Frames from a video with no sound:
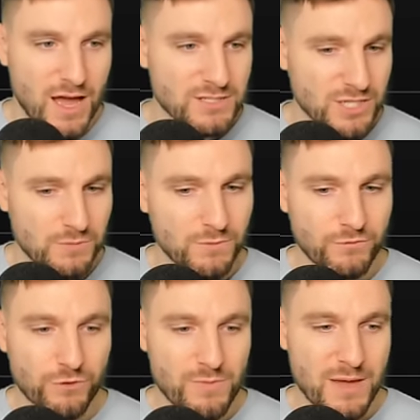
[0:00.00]
So
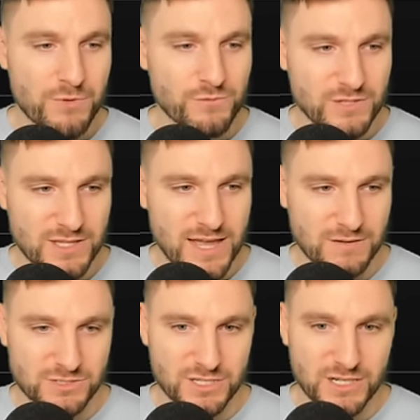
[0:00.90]
from that move to the
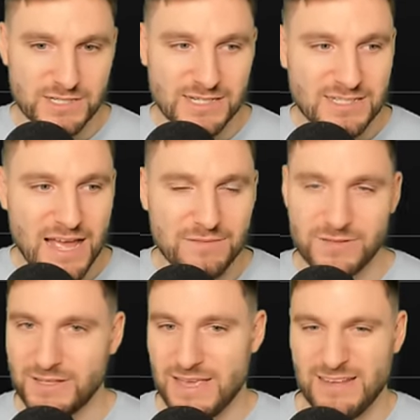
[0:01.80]
downside, it's,
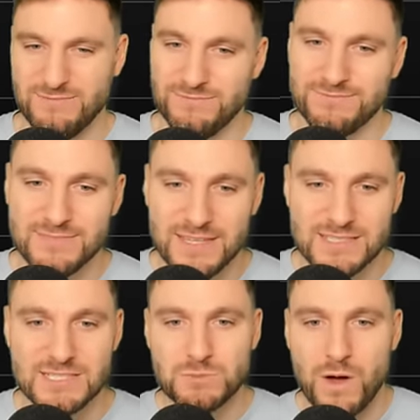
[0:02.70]
again,
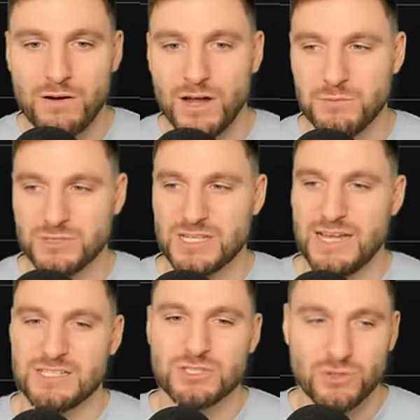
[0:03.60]
this is where I will say
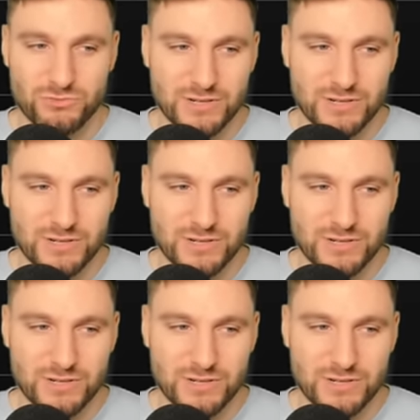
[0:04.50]
it's not